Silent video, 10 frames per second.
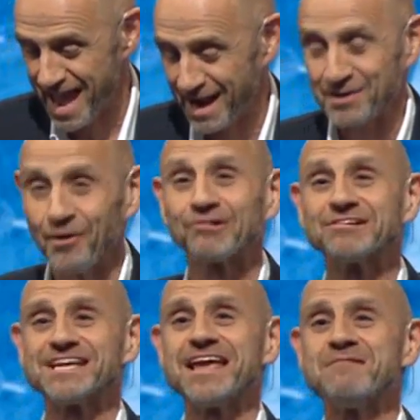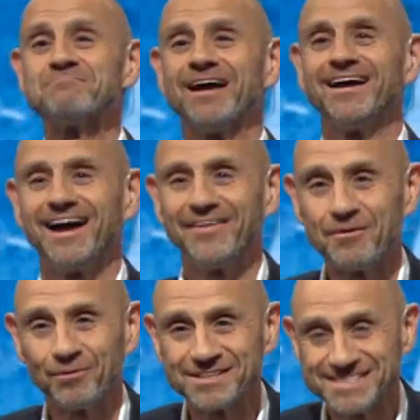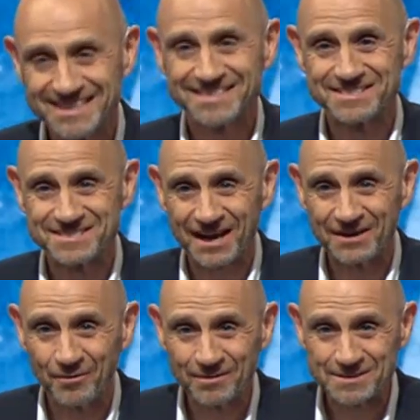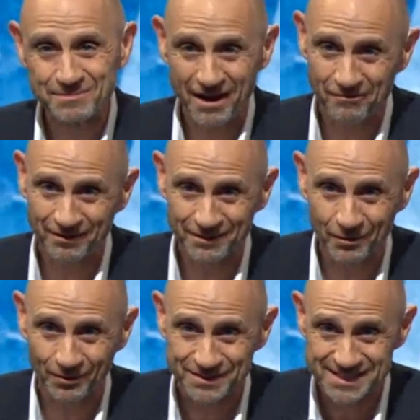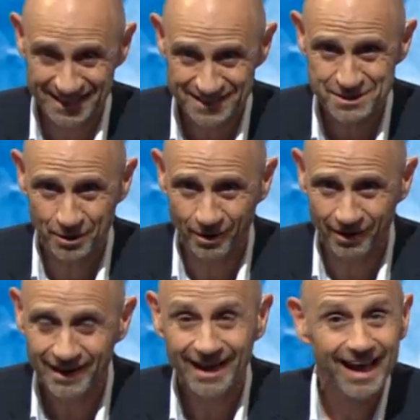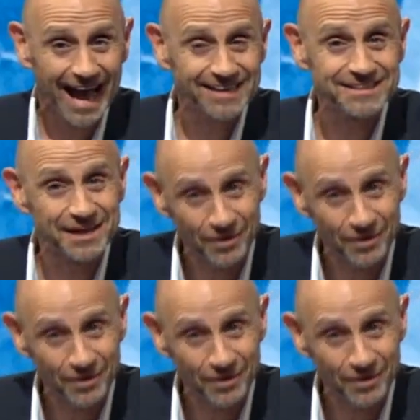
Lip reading: Econocracy, and they want a citizens' economics, and we have one of the authors here, Joe Earle, and an